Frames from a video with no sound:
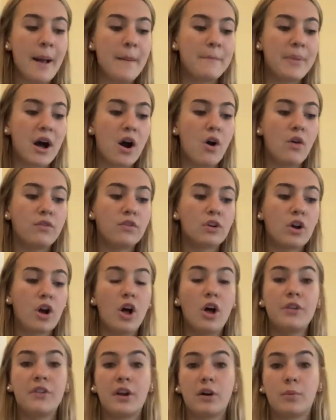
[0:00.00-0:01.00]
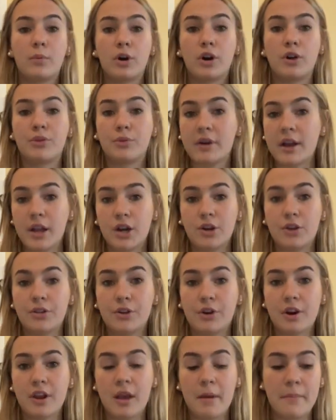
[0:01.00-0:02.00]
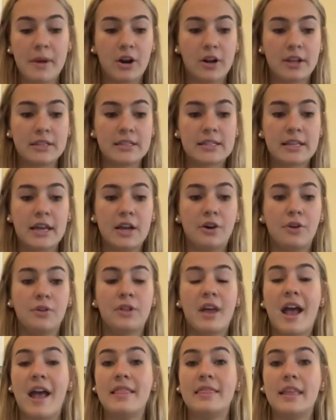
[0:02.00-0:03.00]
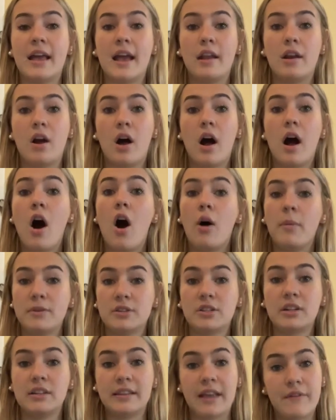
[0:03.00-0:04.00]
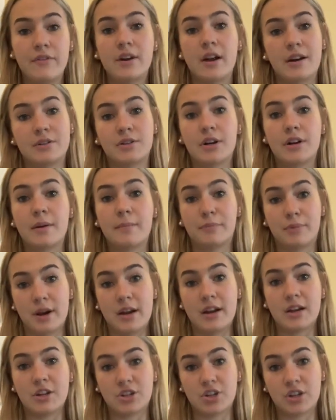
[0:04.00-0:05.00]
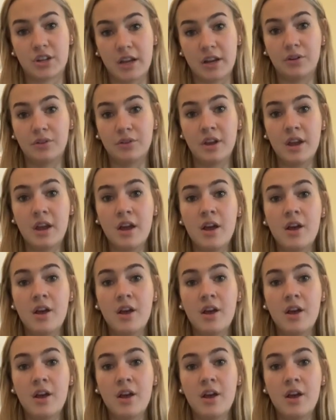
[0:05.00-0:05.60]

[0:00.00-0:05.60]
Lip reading: But overall, there were 330 Americans killed and then almost 1,100 British killed,